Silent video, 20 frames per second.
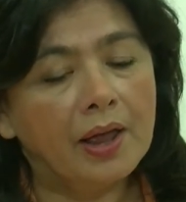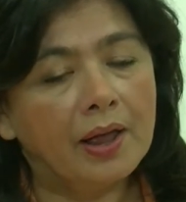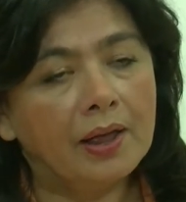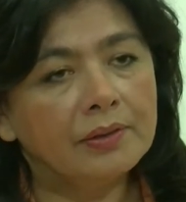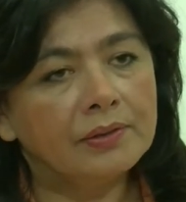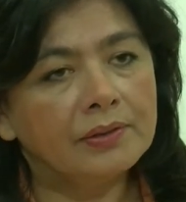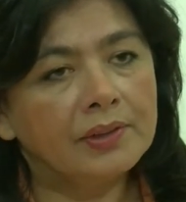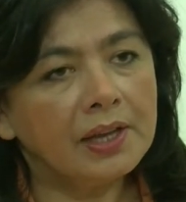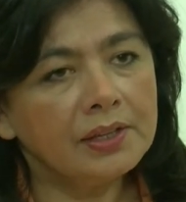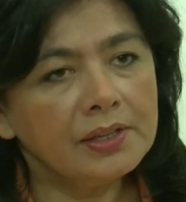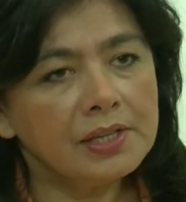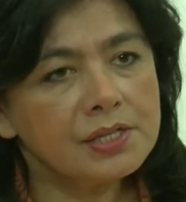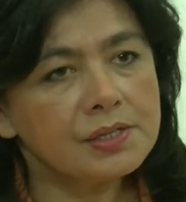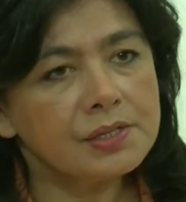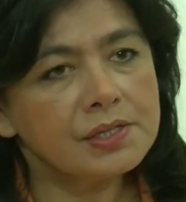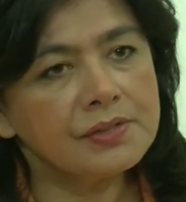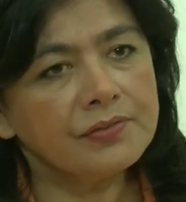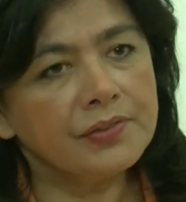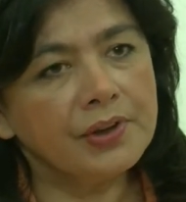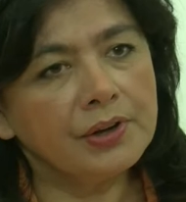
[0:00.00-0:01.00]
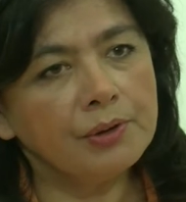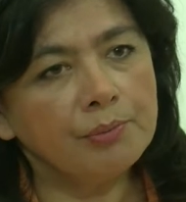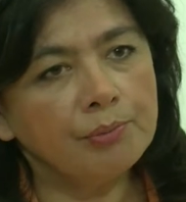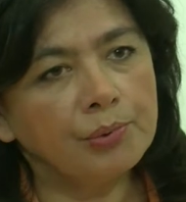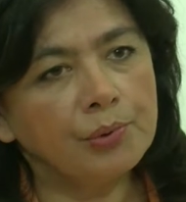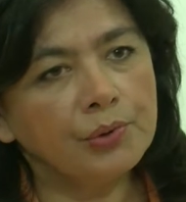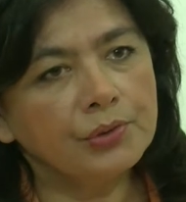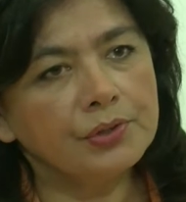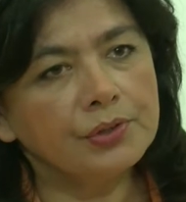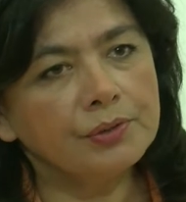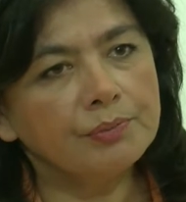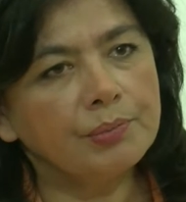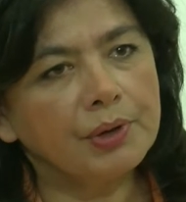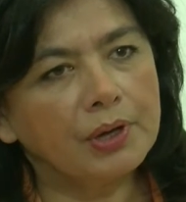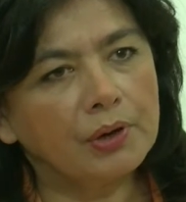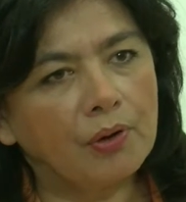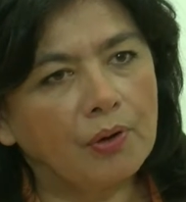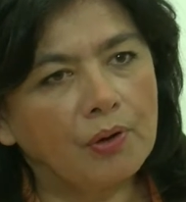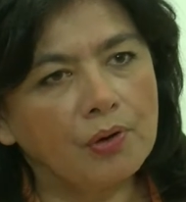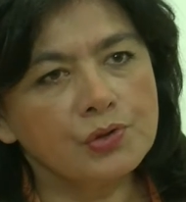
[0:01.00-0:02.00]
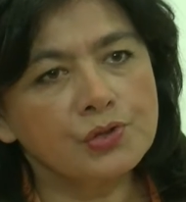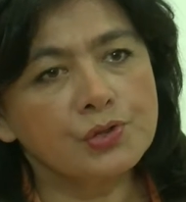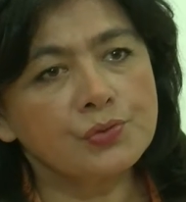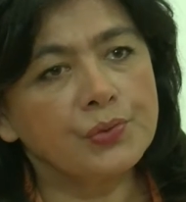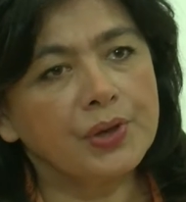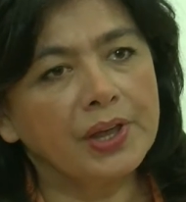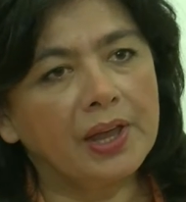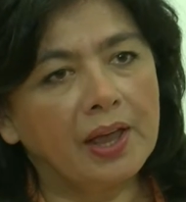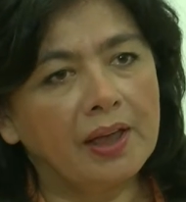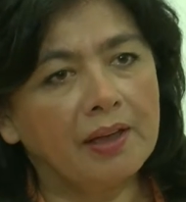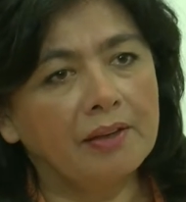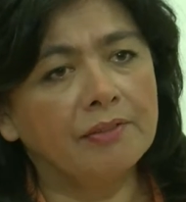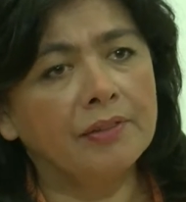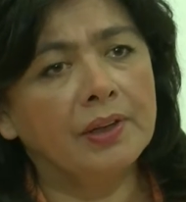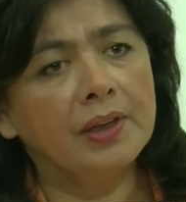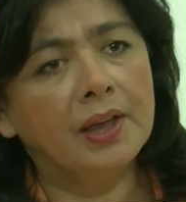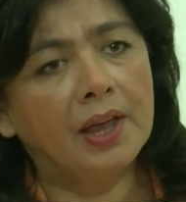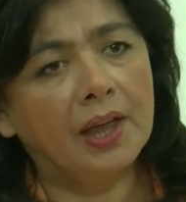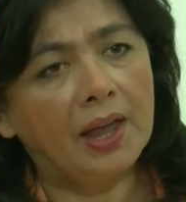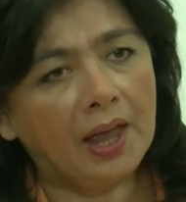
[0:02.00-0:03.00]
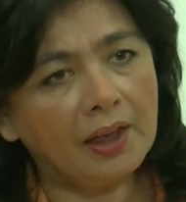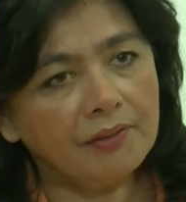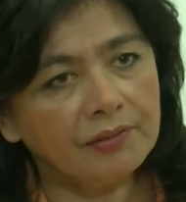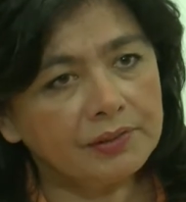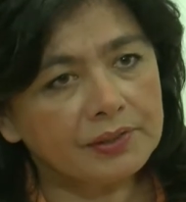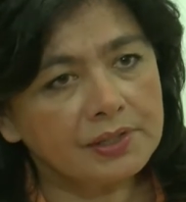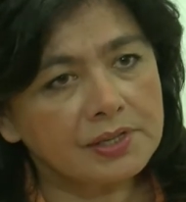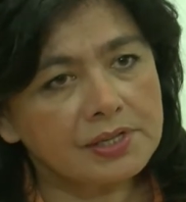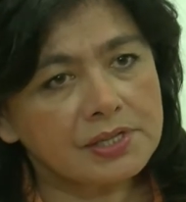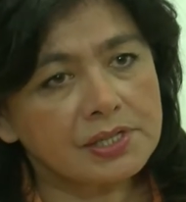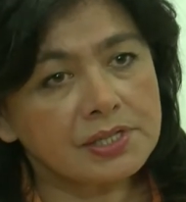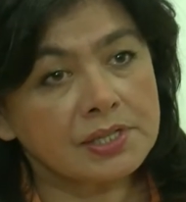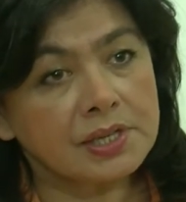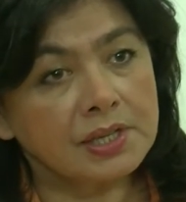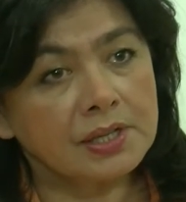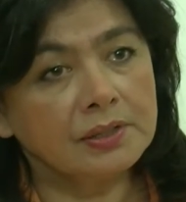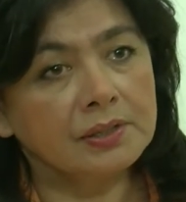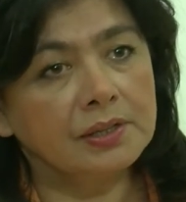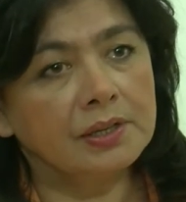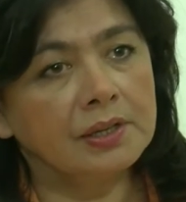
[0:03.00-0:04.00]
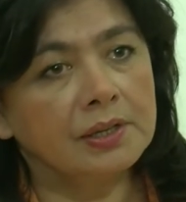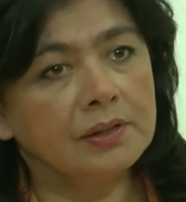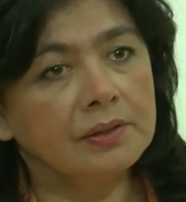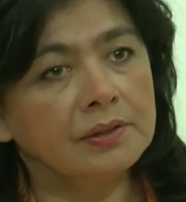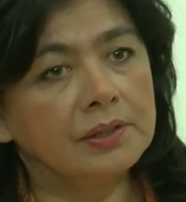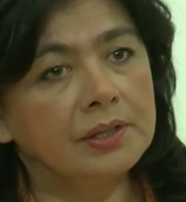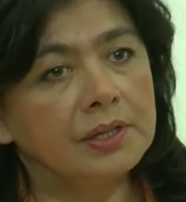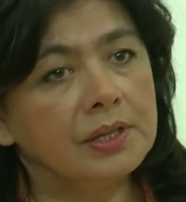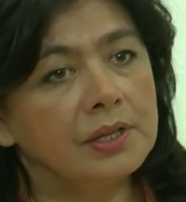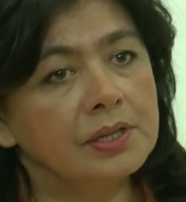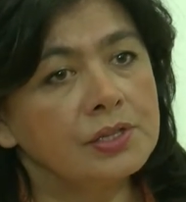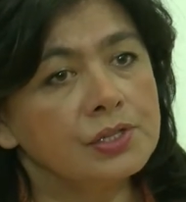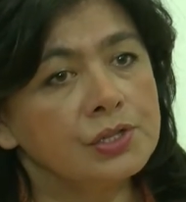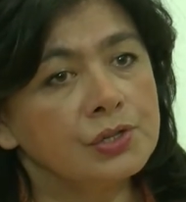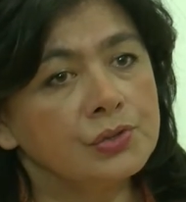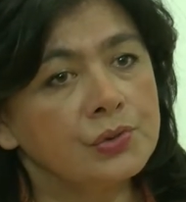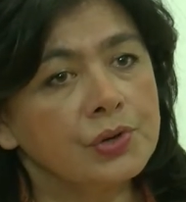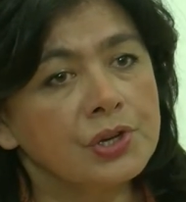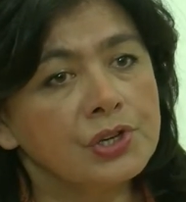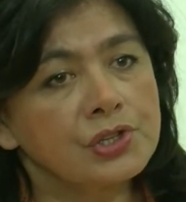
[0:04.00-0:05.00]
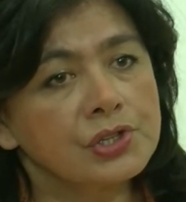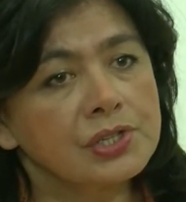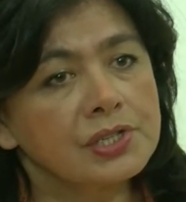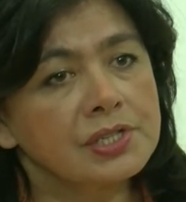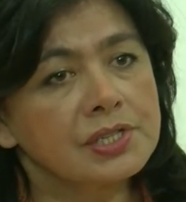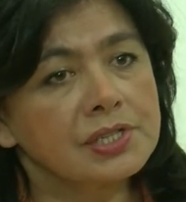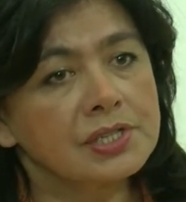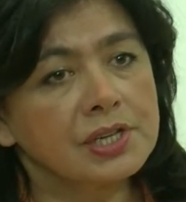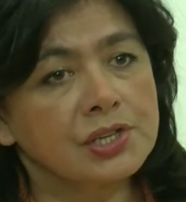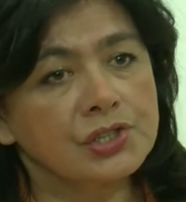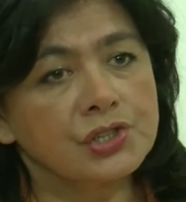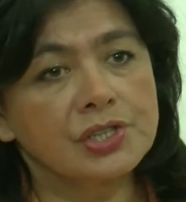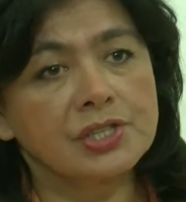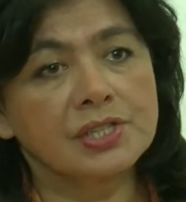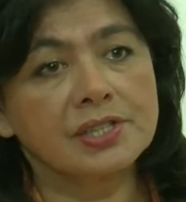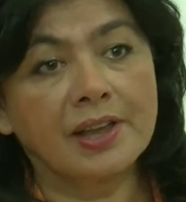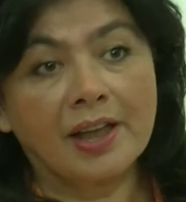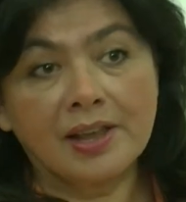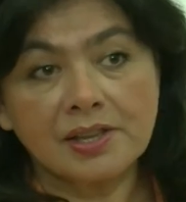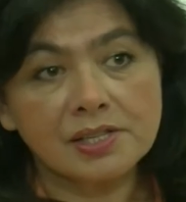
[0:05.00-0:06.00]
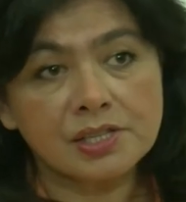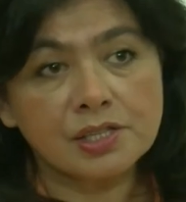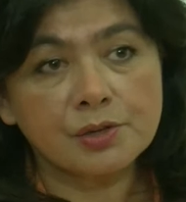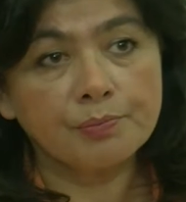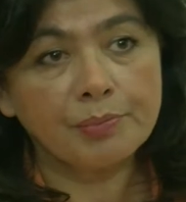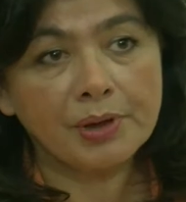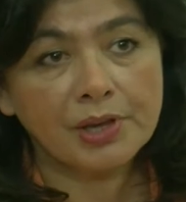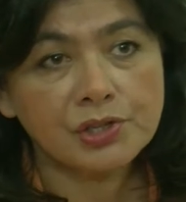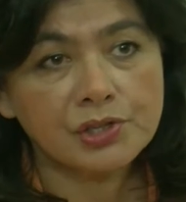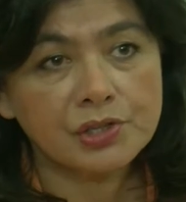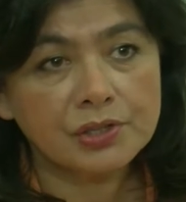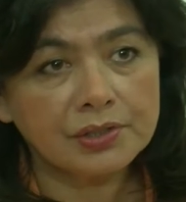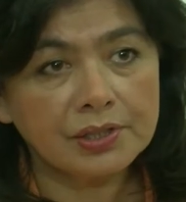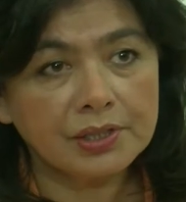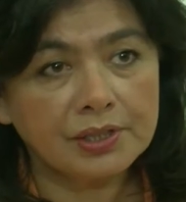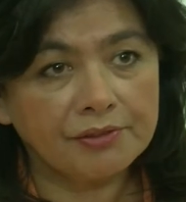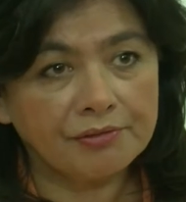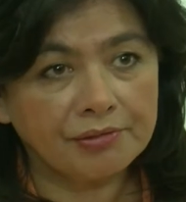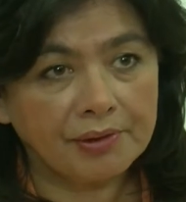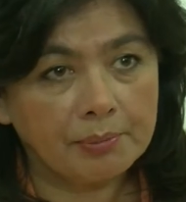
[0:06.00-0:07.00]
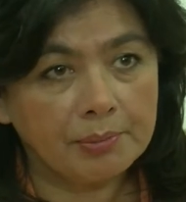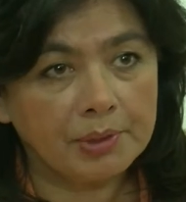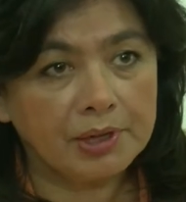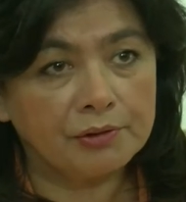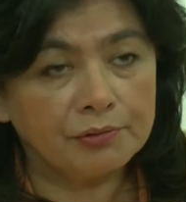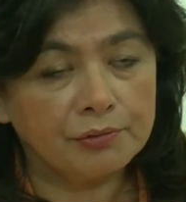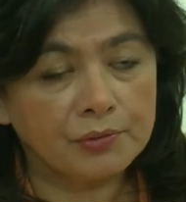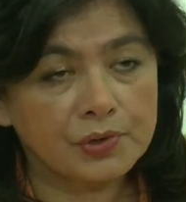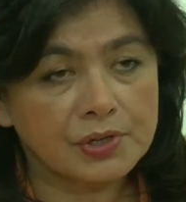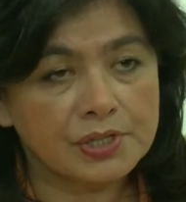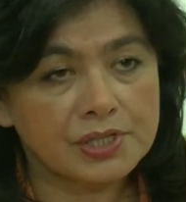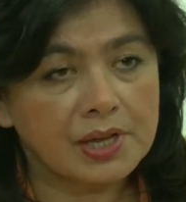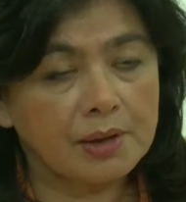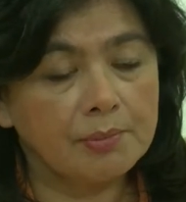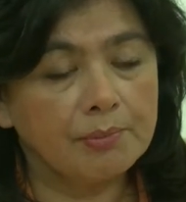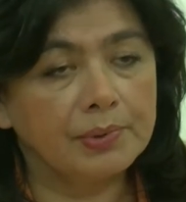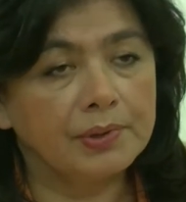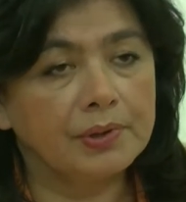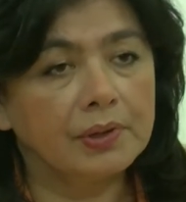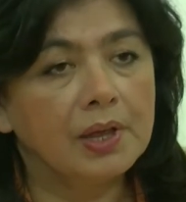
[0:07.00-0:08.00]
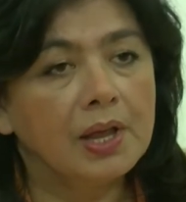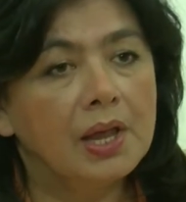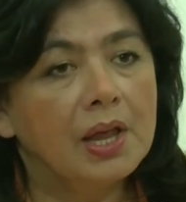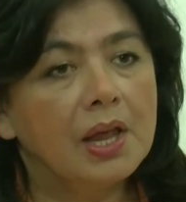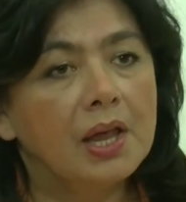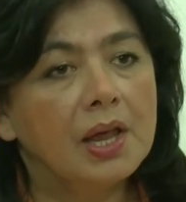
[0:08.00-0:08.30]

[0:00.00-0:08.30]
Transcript: And that is very important because we have evidence that in the situations such as cancer patient in a family, for example,